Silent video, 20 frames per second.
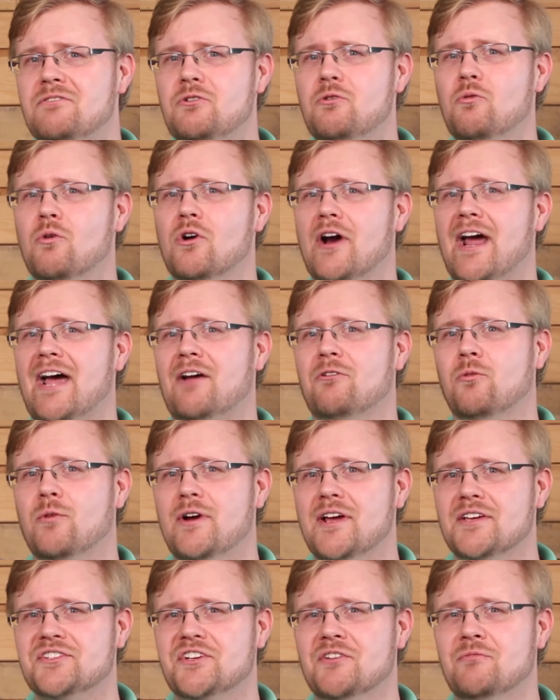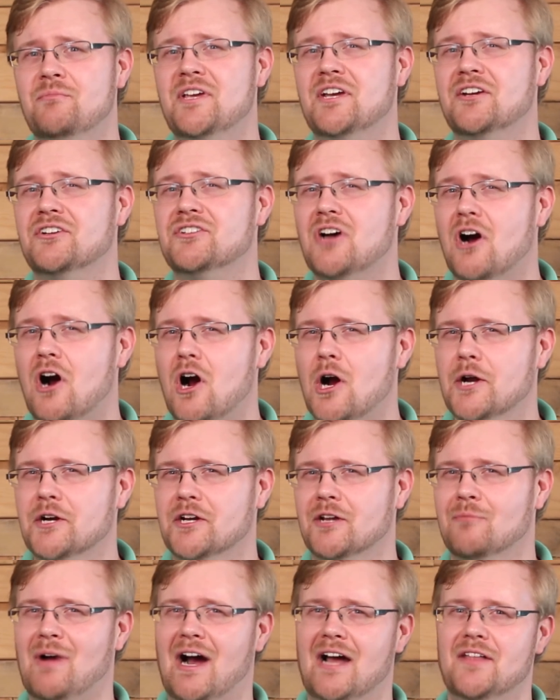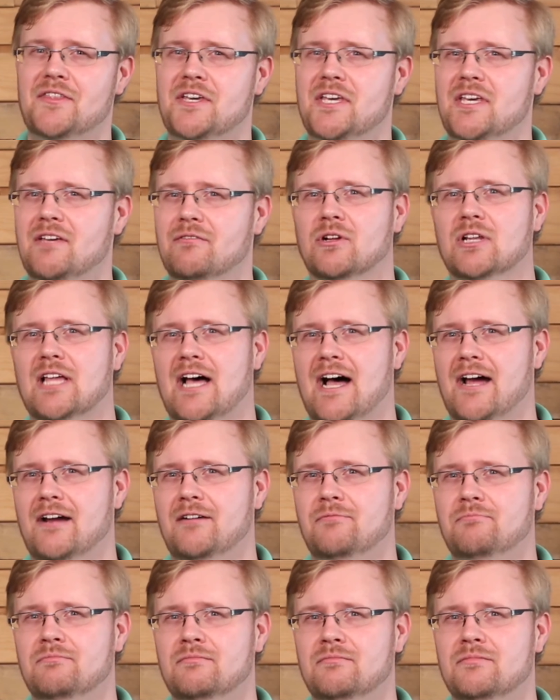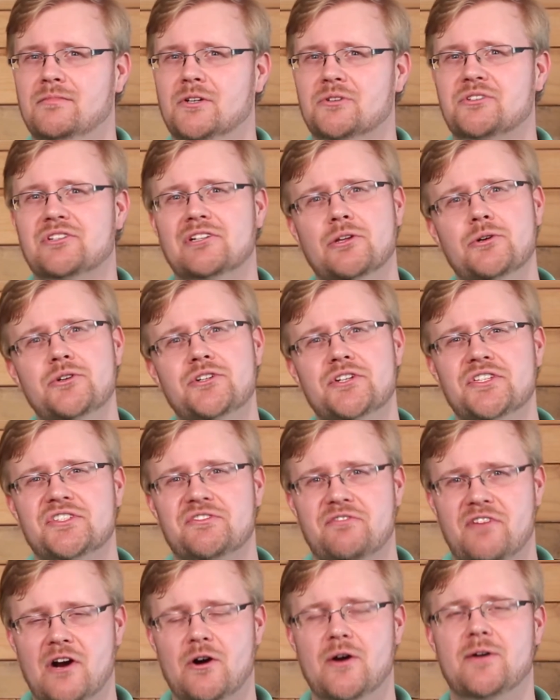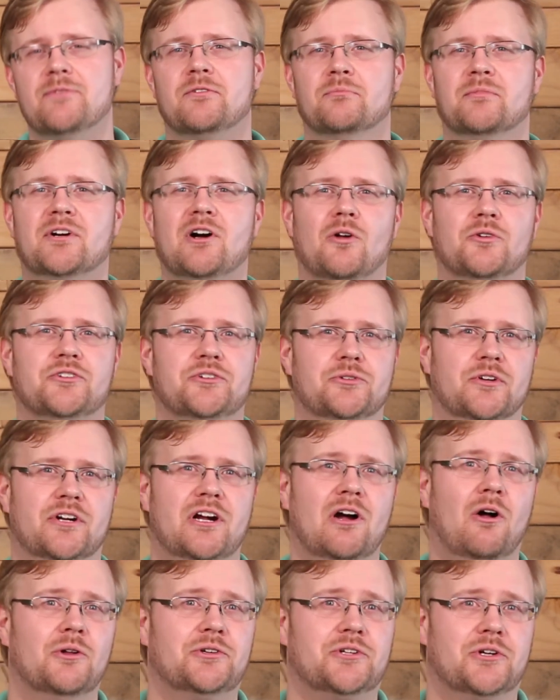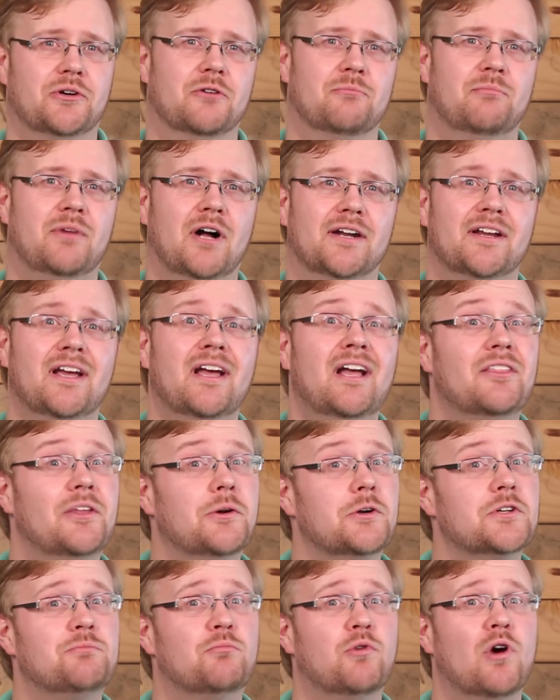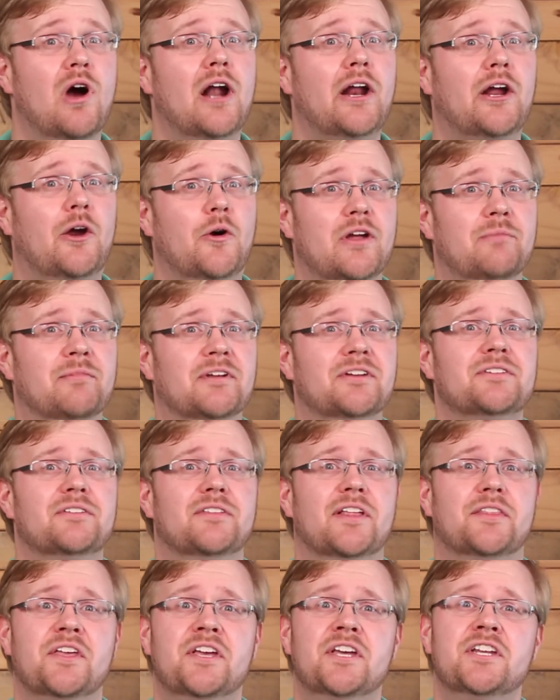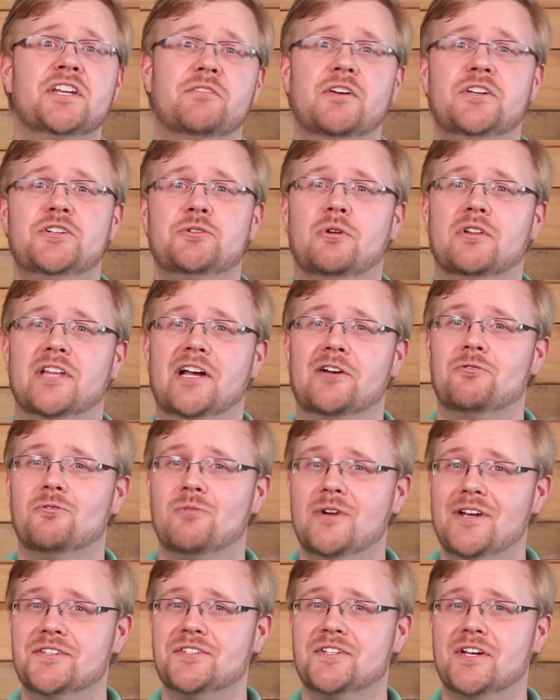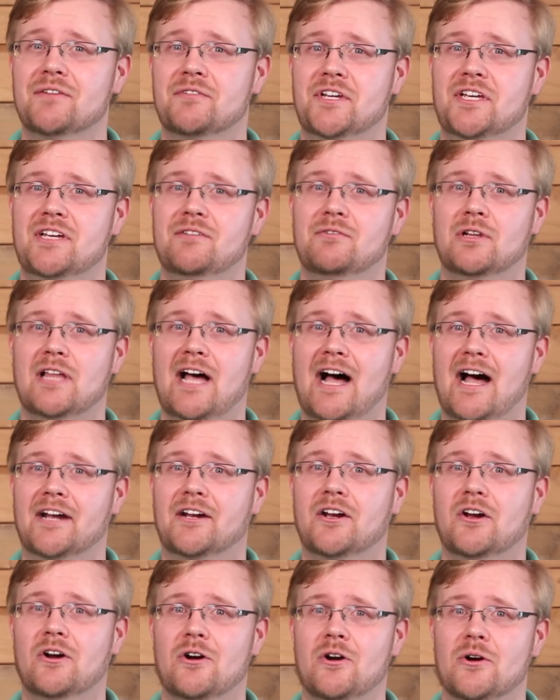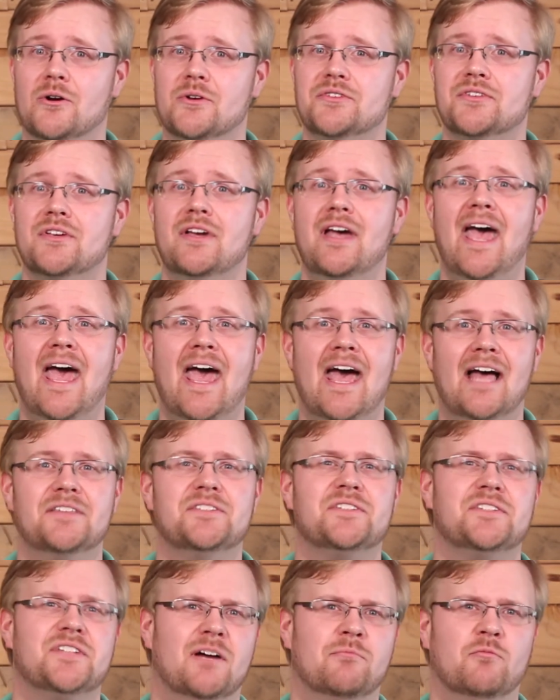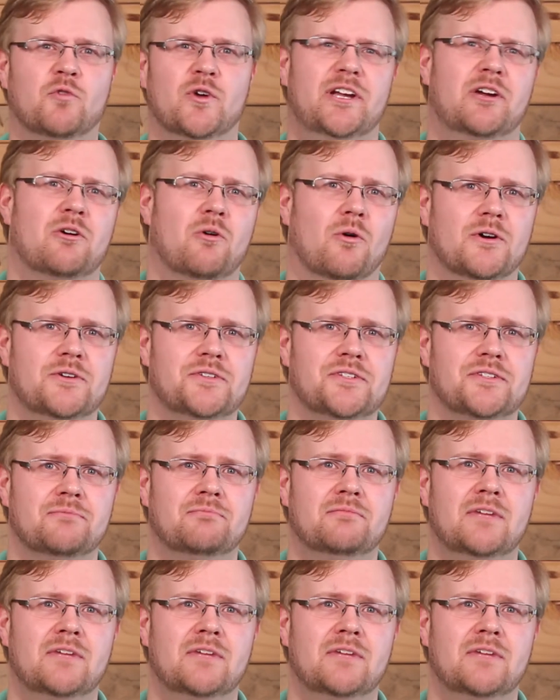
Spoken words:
you were at risk of being targeted by the evil eye? Now, solutions vary from culture to culture, but there is broad agreement that the individual at risk of an evil eye curse had some recourse.